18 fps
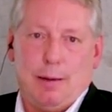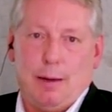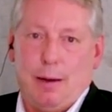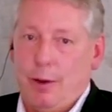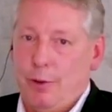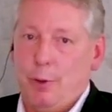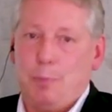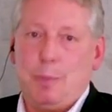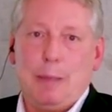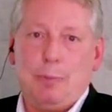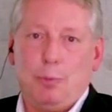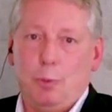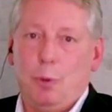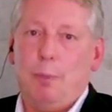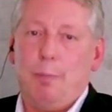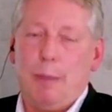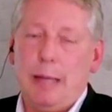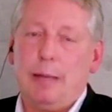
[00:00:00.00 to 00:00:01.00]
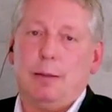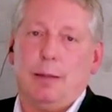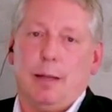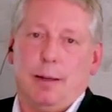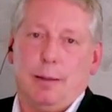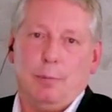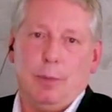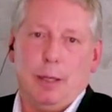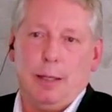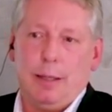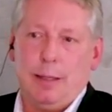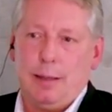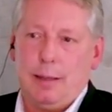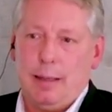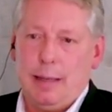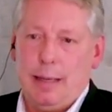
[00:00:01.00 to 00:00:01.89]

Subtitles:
other people will make a lot of money.